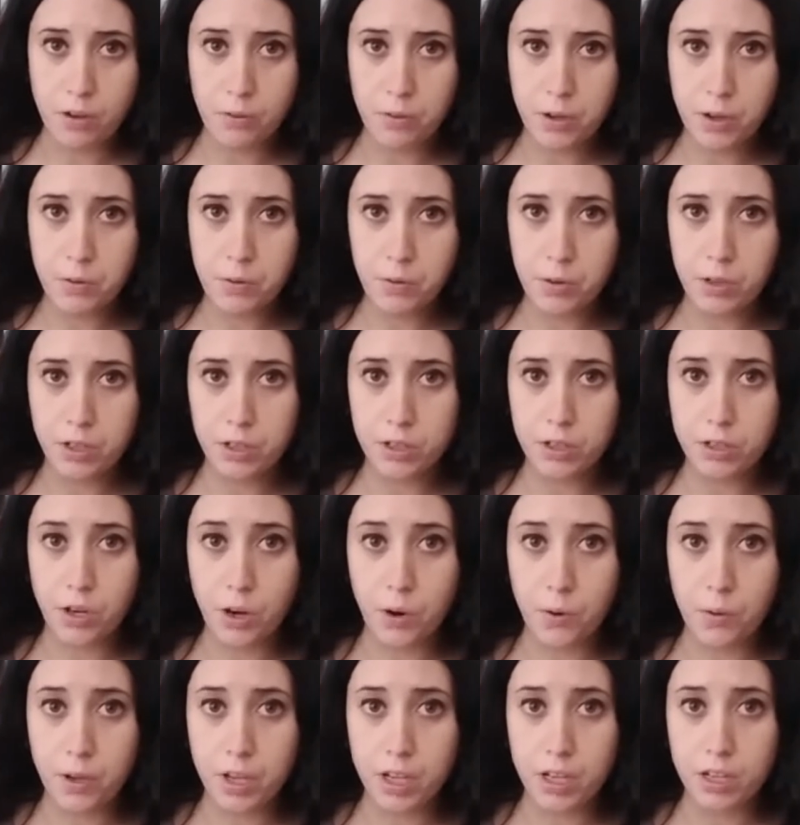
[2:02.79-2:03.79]
we were
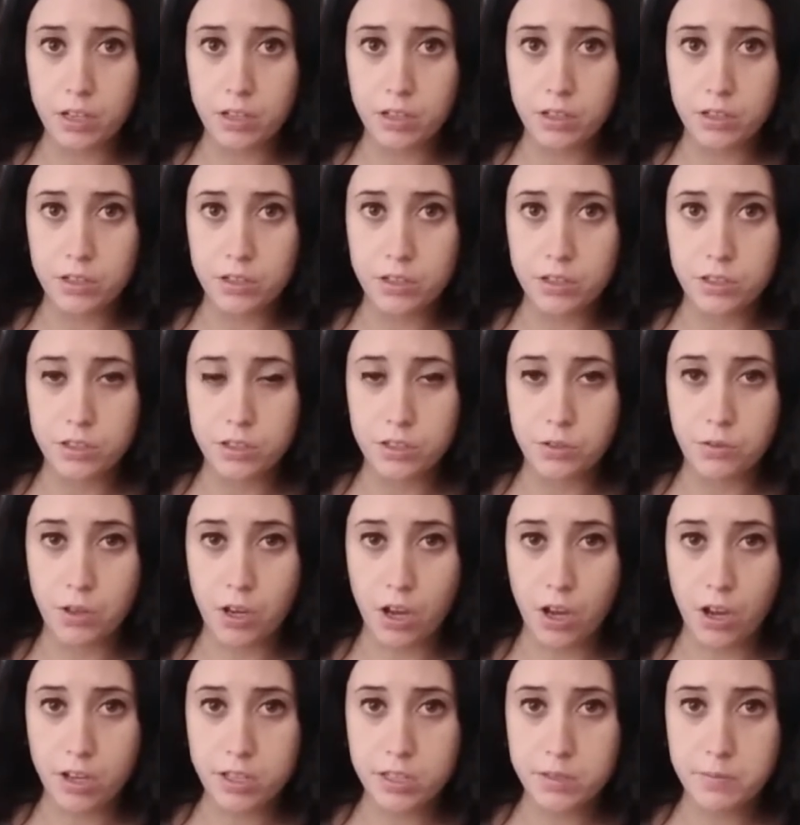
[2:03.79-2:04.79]
going to the
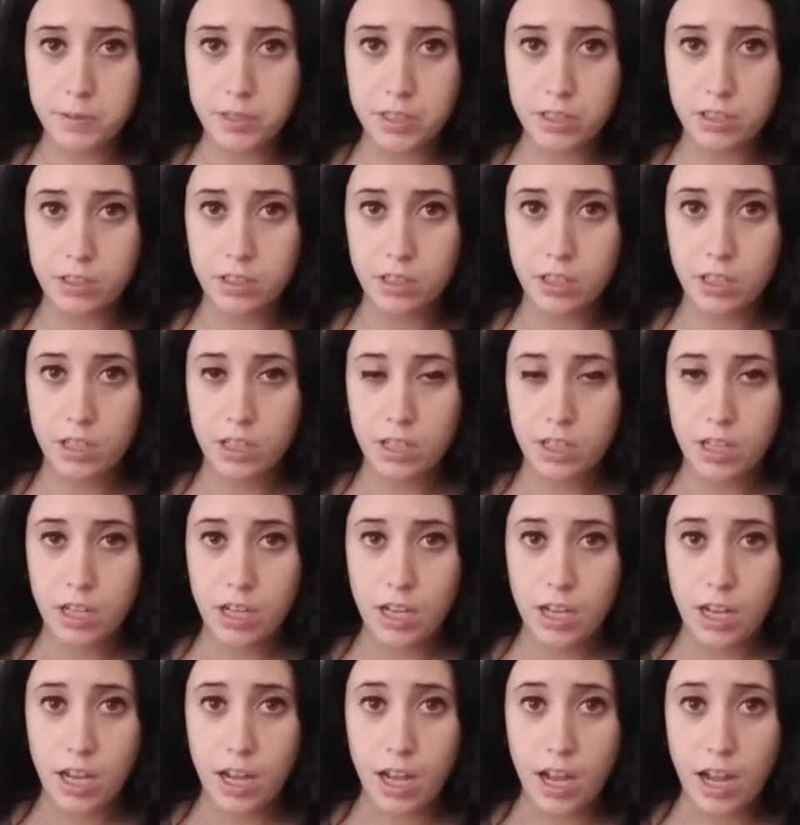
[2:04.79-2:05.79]
hospital,
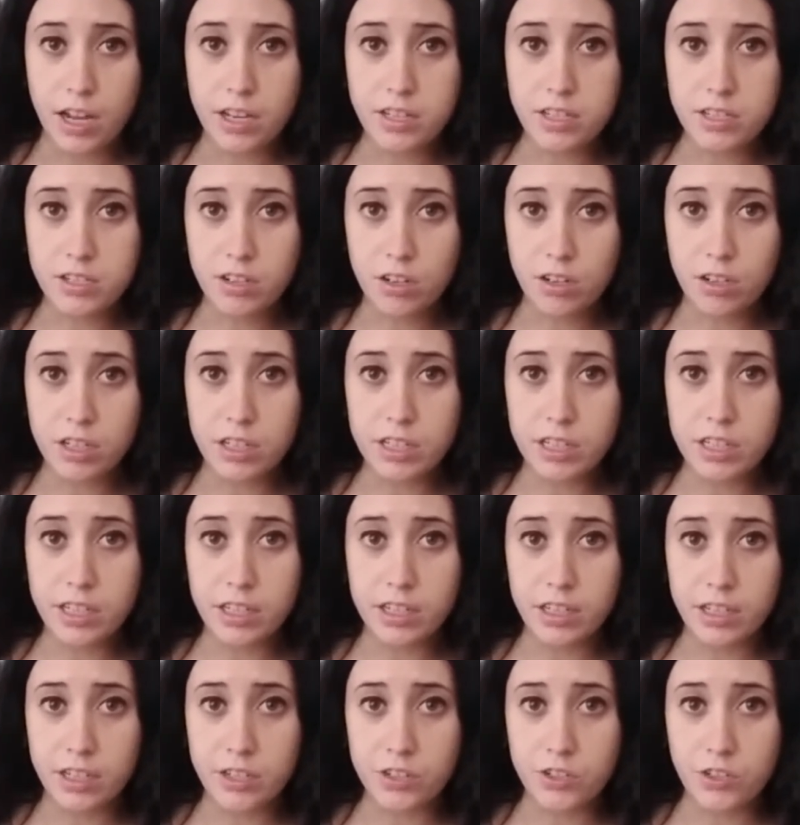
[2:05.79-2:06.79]
I started to get
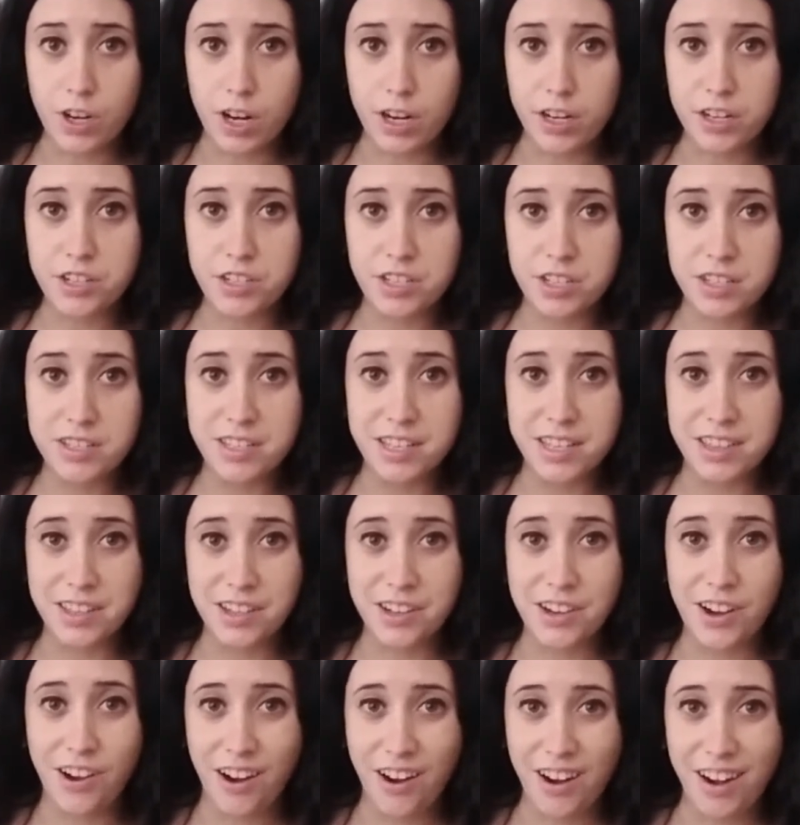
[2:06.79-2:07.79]
contractions in the
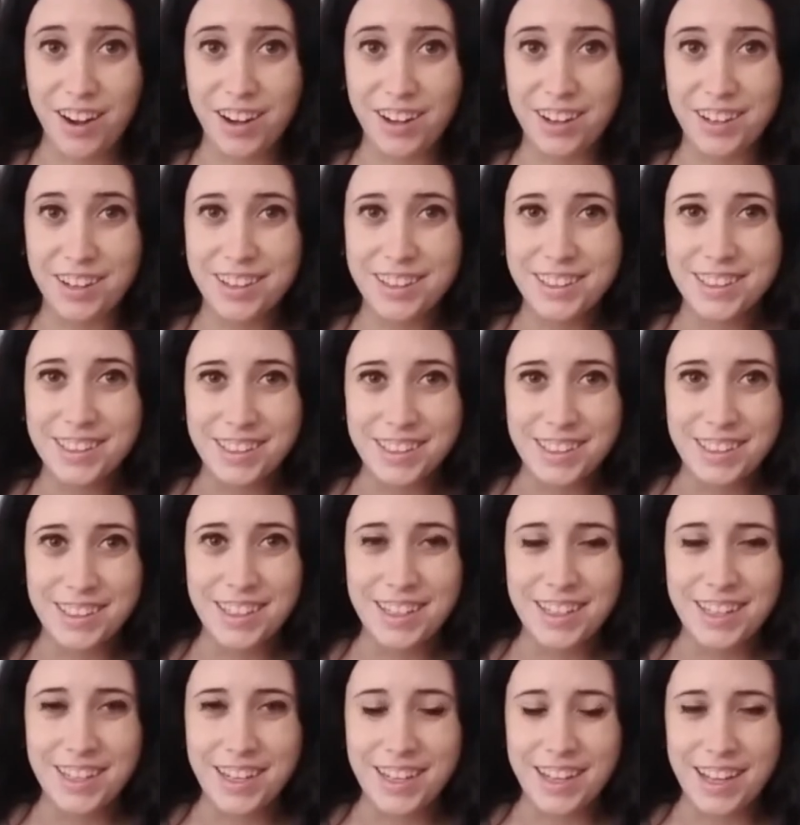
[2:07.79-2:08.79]
car.
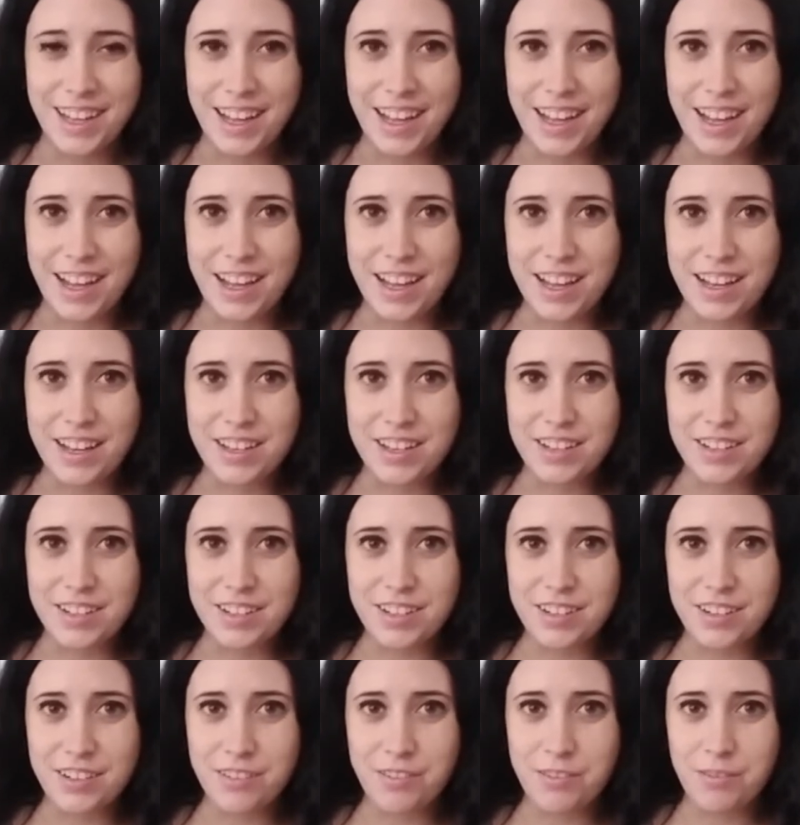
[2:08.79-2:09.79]
And
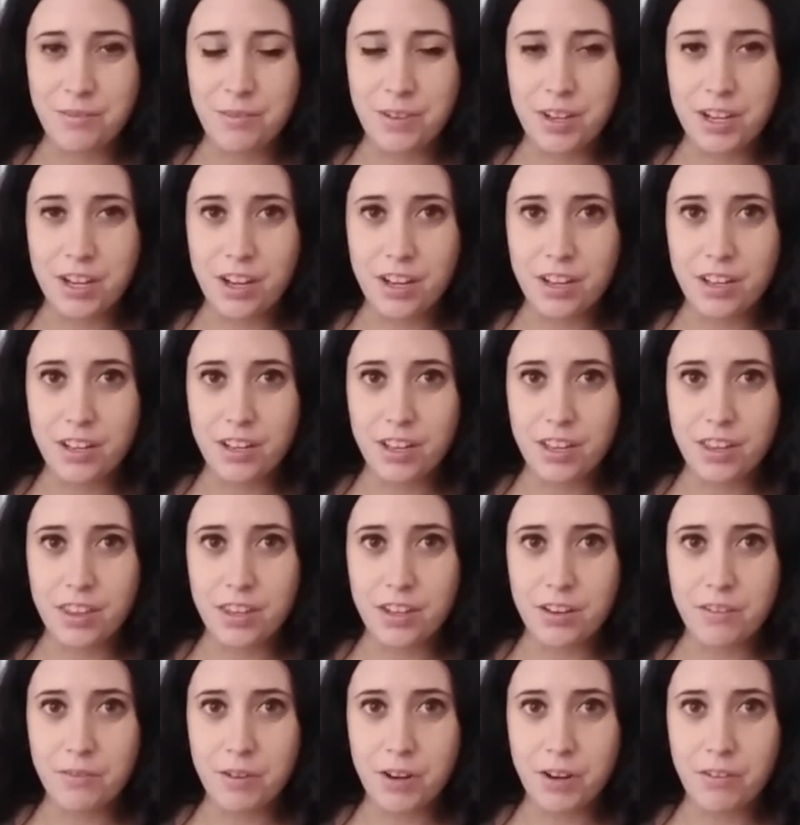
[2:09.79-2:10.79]

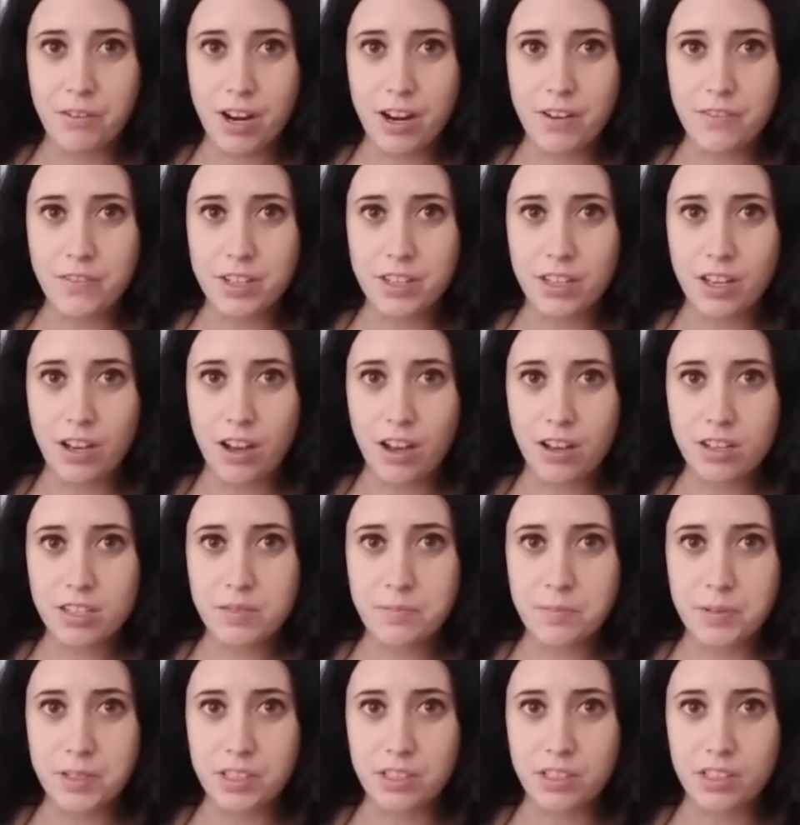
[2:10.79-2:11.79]
then we arrived to the
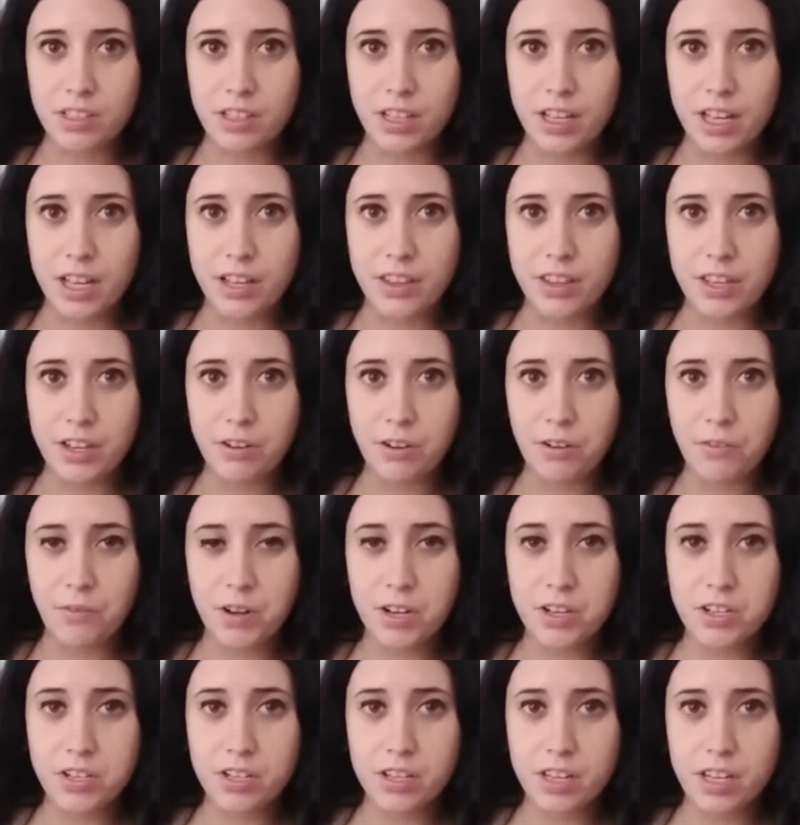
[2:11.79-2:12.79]
hospital, and they were
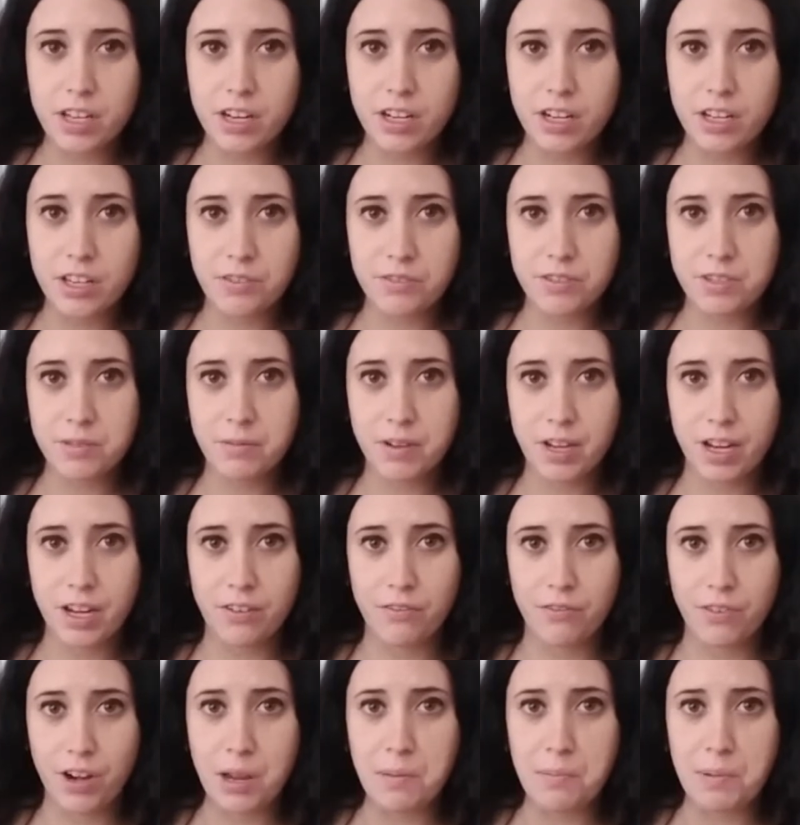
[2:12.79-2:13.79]
originally going to use some kind
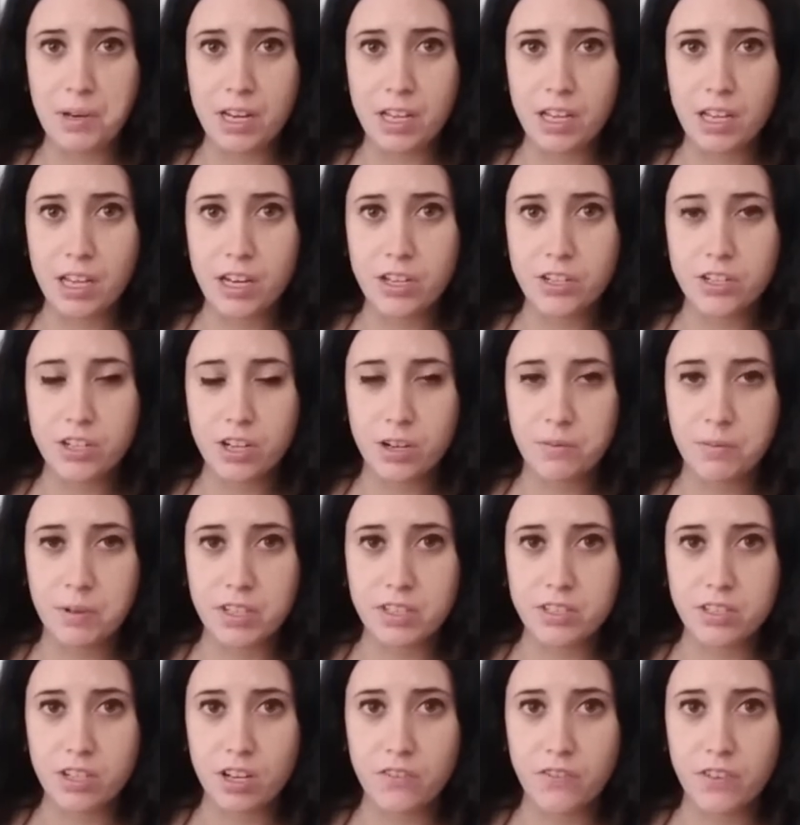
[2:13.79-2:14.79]
of ripening agent on my
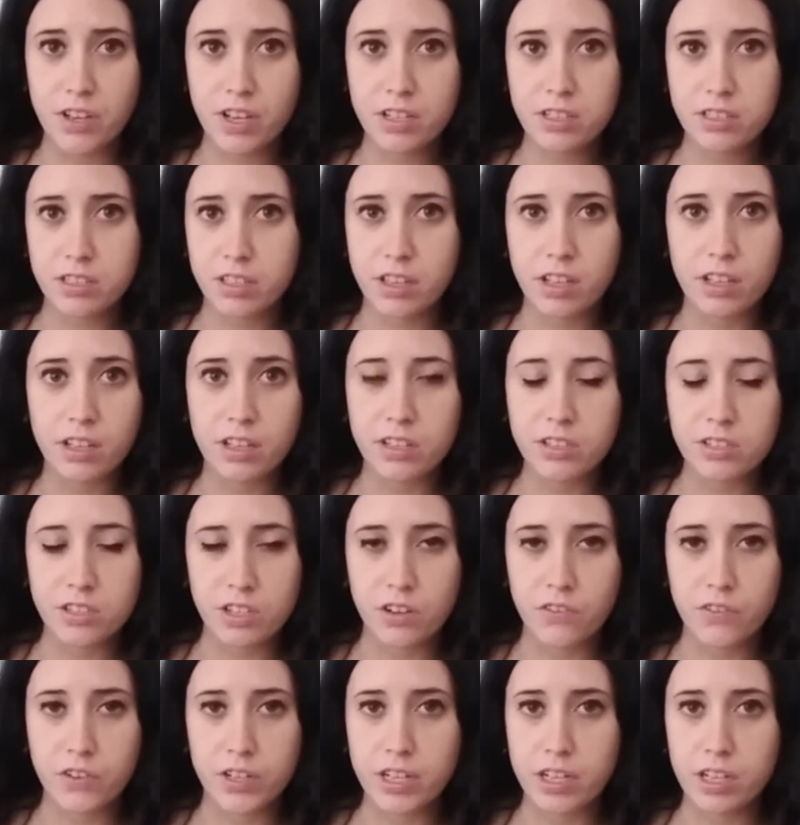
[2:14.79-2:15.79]
cervix, I think like
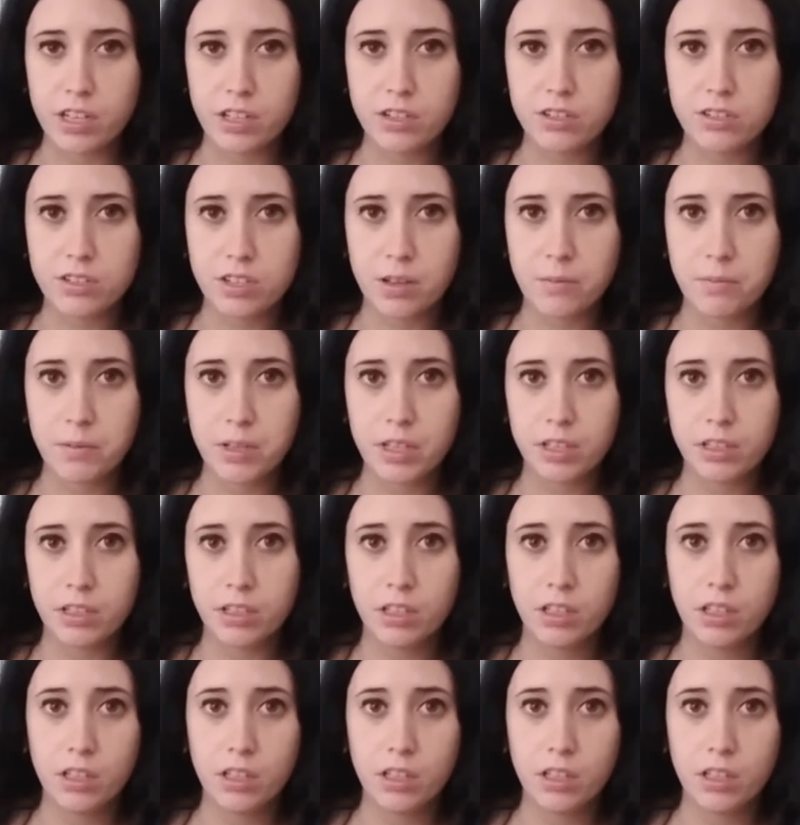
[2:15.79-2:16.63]
Cervidil or something.